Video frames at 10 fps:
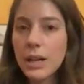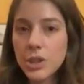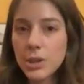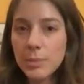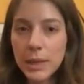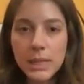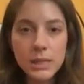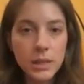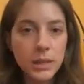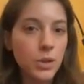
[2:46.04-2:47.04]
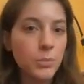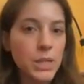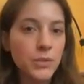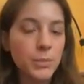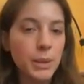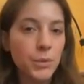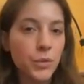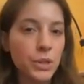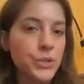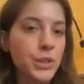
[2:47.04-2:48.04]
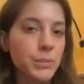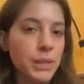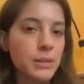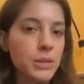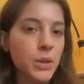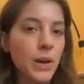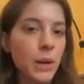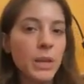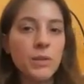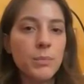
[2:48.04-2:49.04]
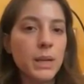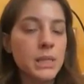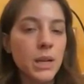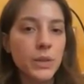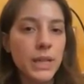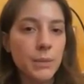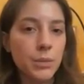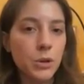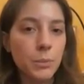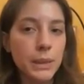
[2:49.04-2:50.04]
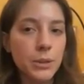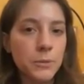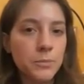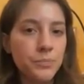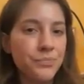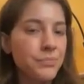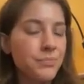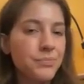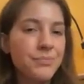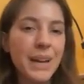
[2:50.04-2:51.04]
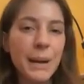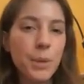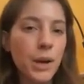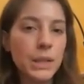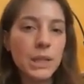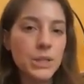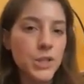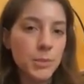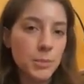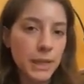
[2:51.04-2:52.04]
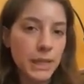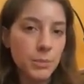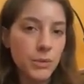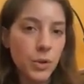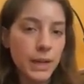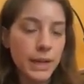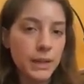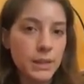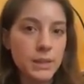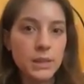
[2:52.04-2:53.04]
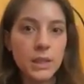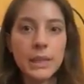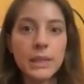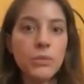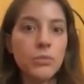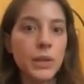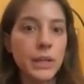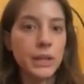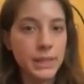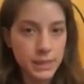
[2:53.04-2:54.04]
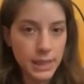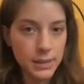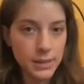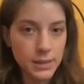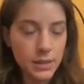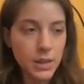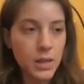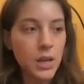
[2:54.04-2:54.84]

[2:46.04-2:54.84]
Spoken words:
Dermaplaning is a little much for me before a treatment. So if I'm giving myself a chemical peel, I'm probably not dermaplaning beforehand because it's going to make it really intense.